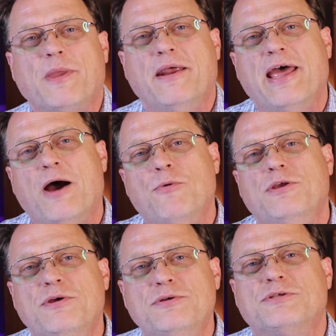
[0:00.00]
and how
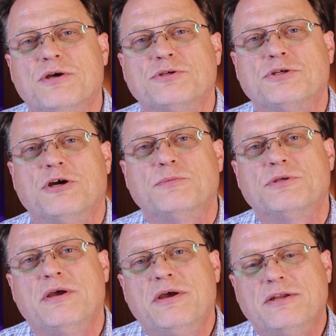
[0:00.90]
we use those
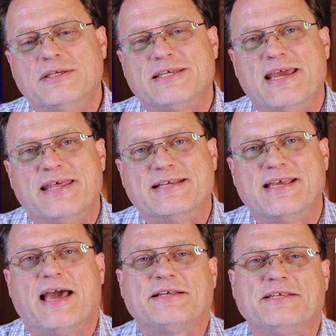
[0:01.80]
terms to say the
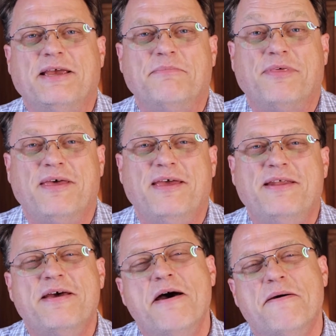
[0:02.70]
exact same
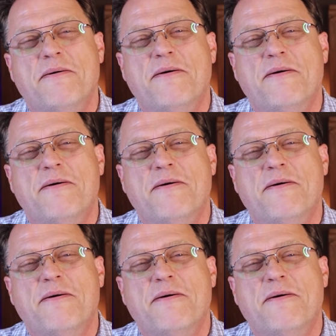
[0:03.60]
thing,